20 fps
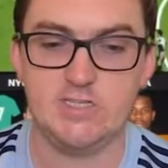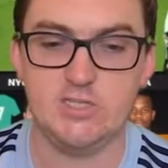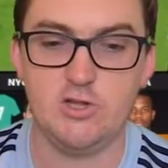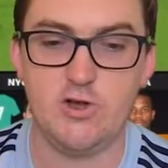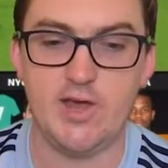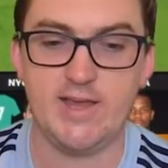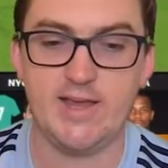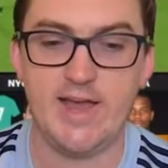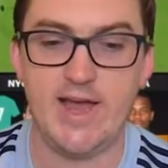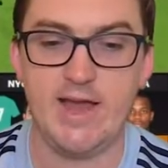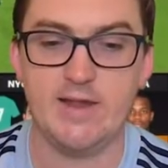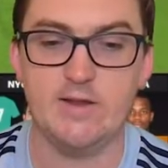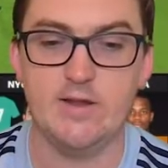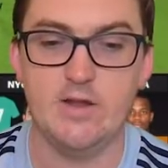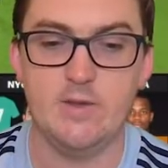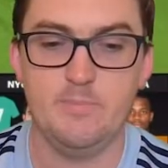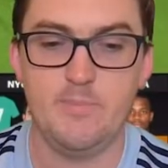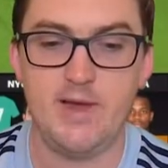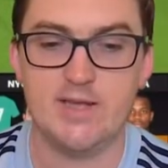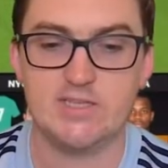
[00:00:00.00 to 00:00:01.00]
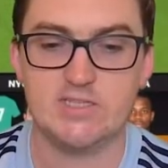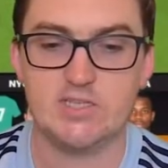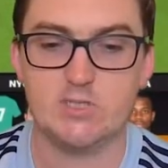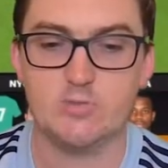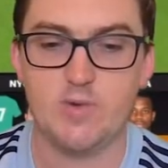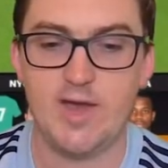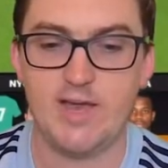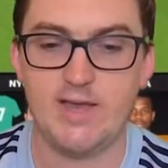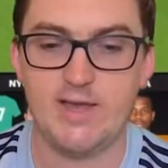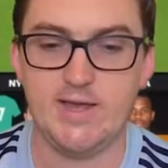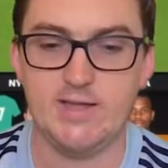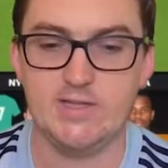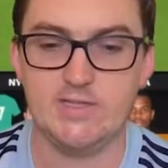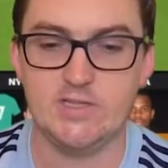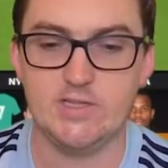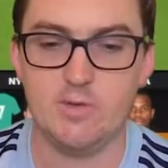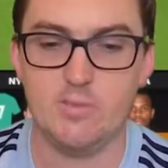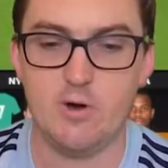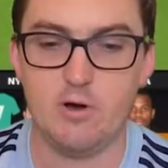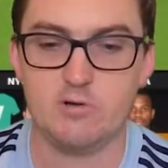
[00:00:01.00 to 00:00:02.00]
Nygaard makes his way into
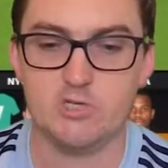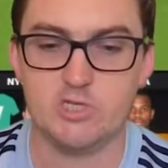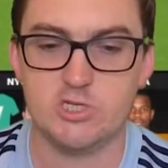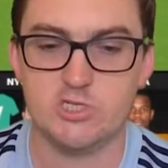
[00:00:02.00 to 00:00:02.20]
the box,